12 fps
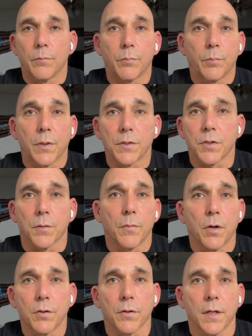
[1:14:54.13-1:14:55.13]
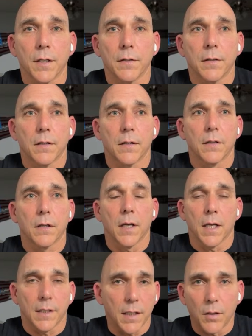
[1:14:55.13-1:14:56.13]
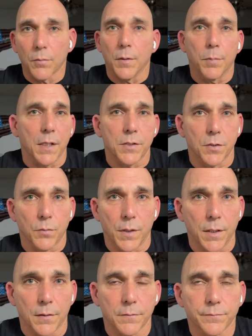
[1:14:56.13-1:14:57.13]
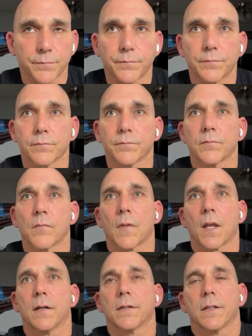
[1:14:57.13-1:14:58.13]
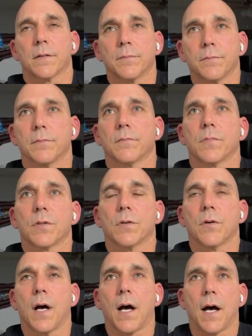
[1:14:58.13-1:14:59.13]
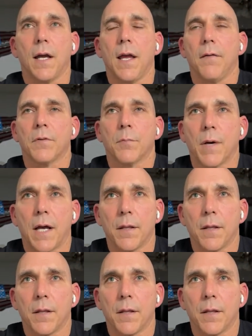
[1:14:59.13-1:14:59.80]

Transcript: put your motor in, and then I'll replace your window. I was like, so I have to buy the